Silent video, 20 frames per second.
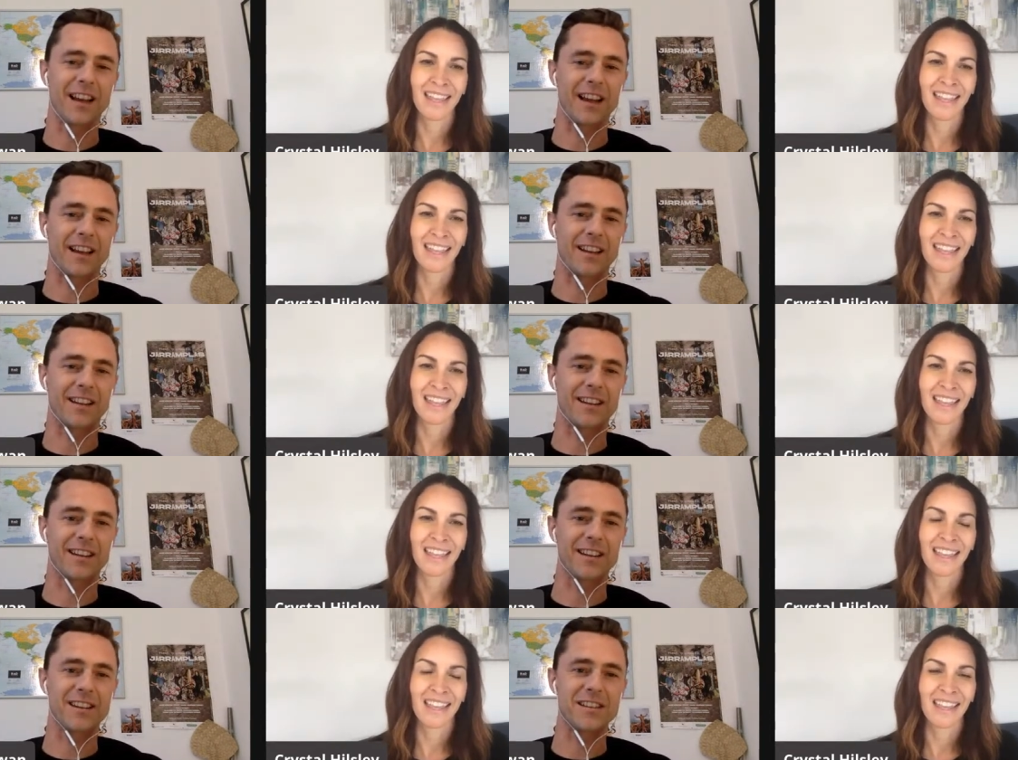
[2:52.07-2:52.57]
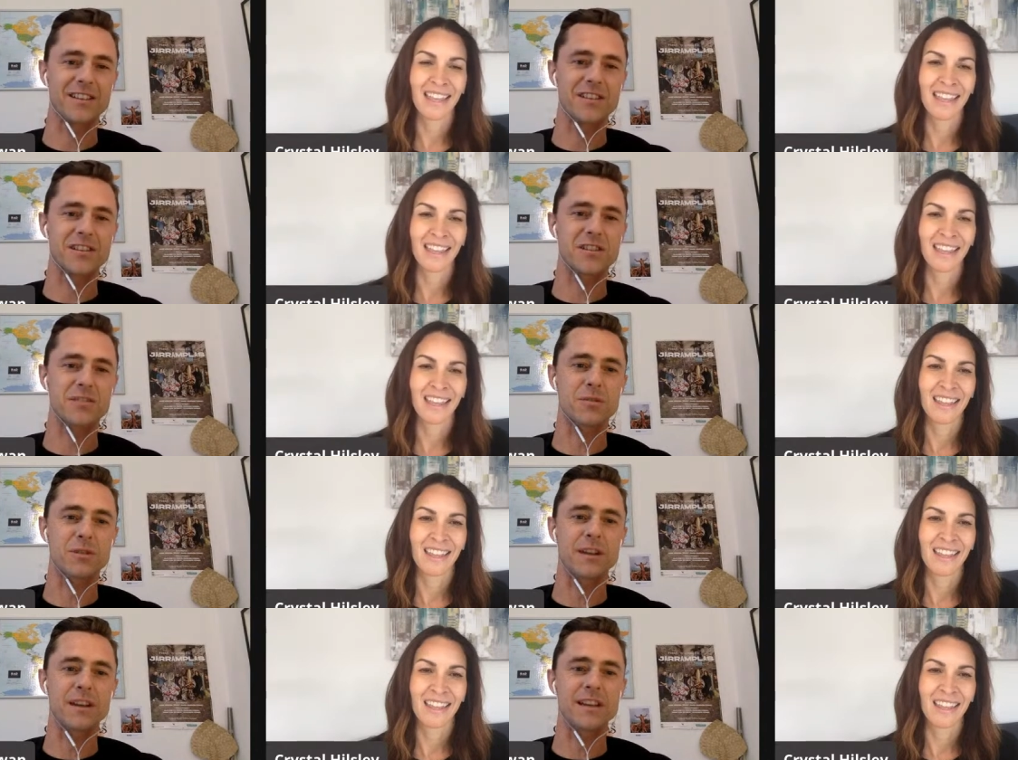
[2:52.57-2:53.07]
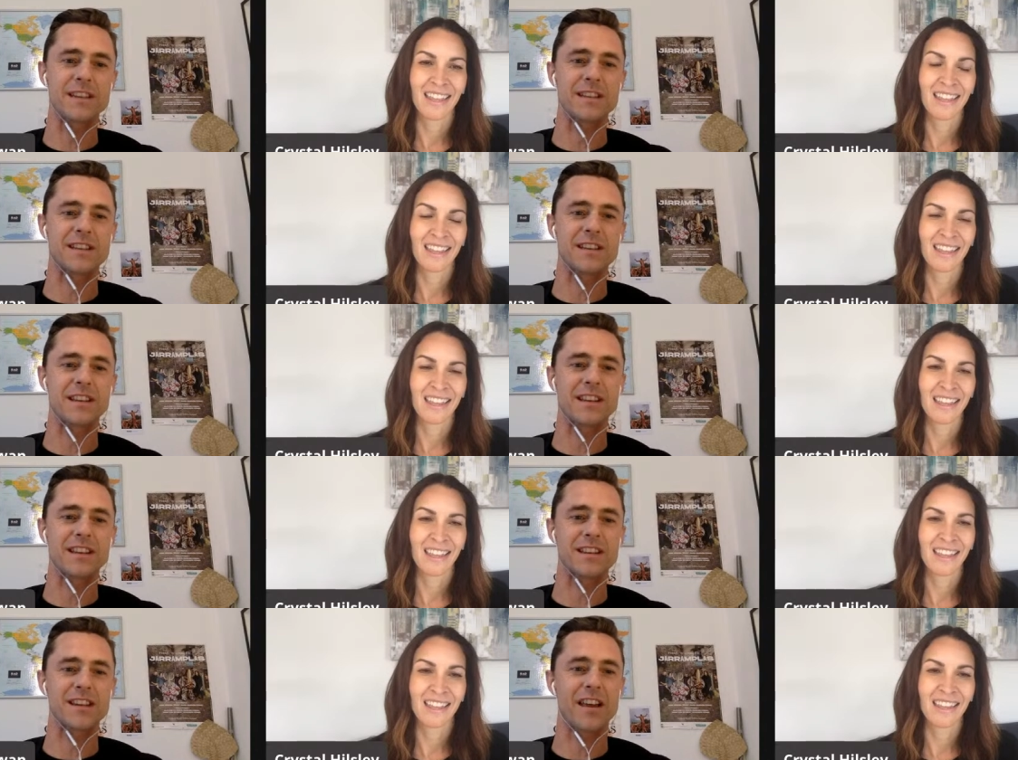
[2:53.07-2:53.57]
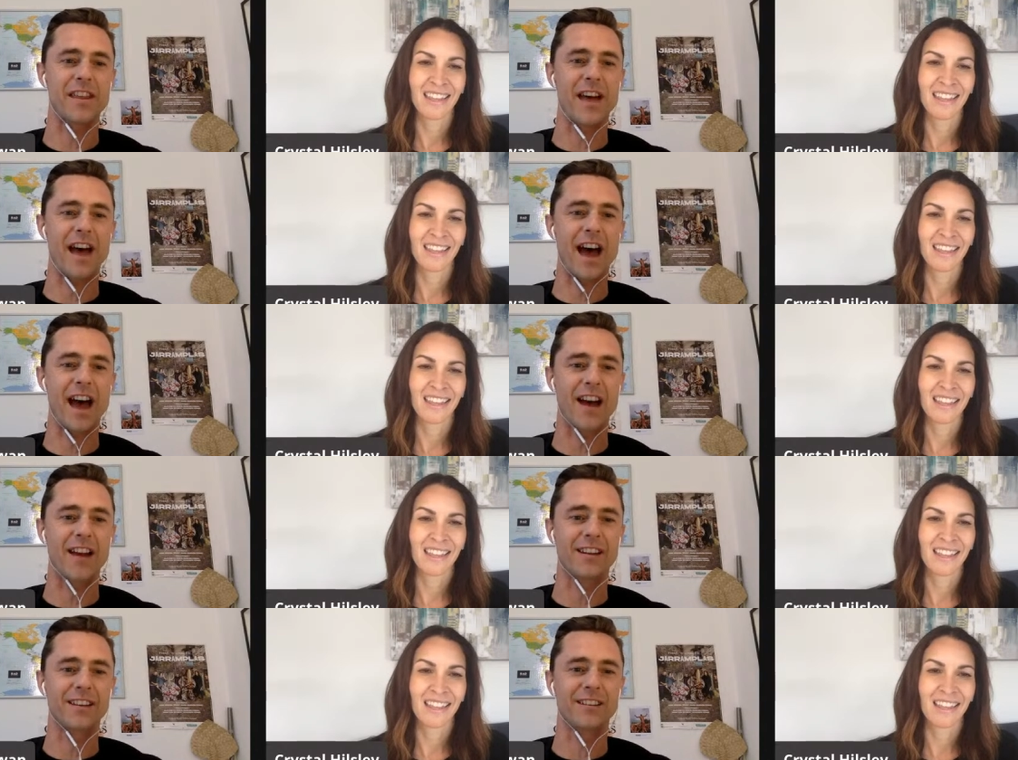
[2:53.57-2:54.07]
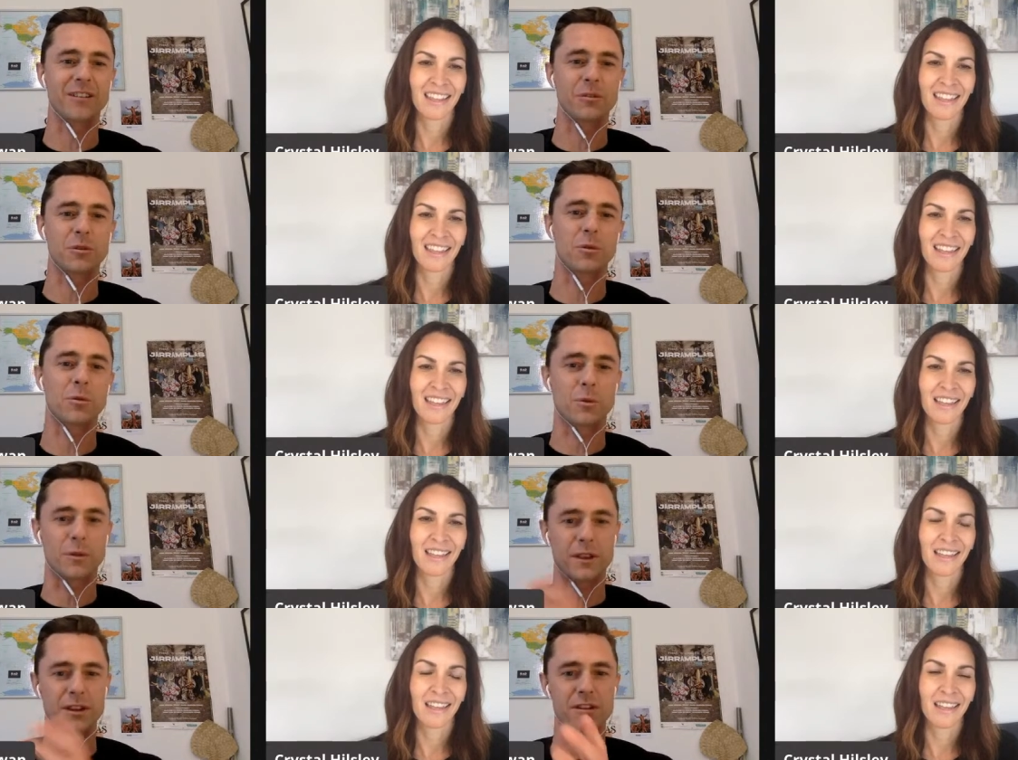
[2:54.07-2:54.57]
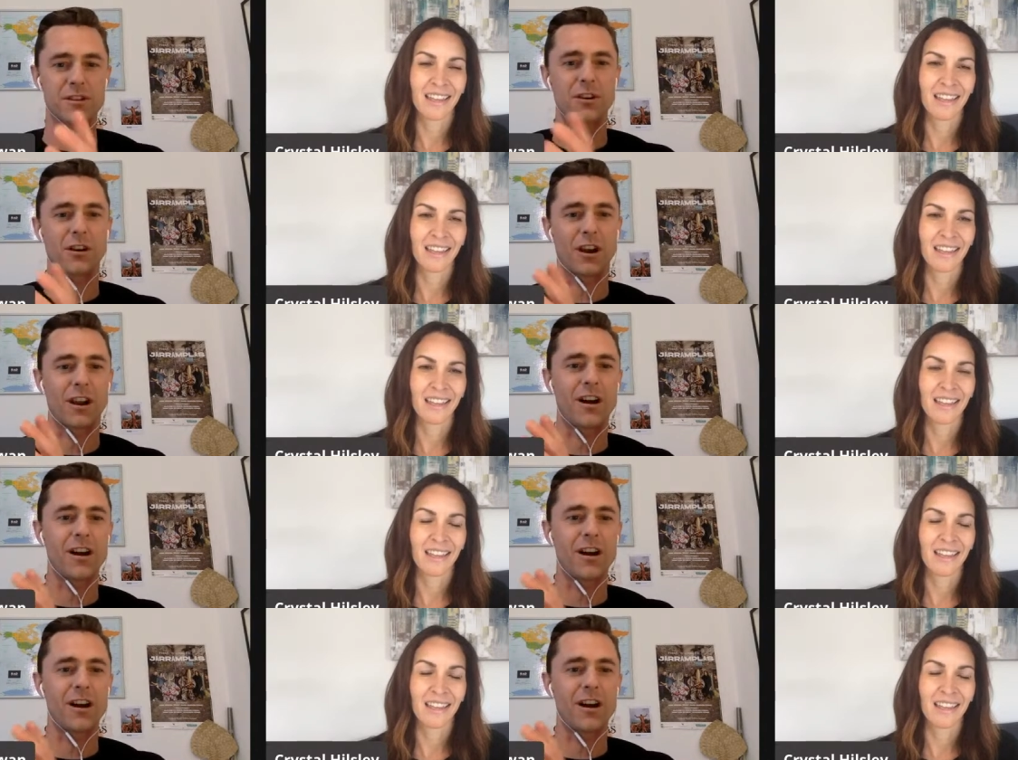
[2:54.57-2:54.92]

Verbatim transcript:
Speaker 1: like sweets and things like that and within your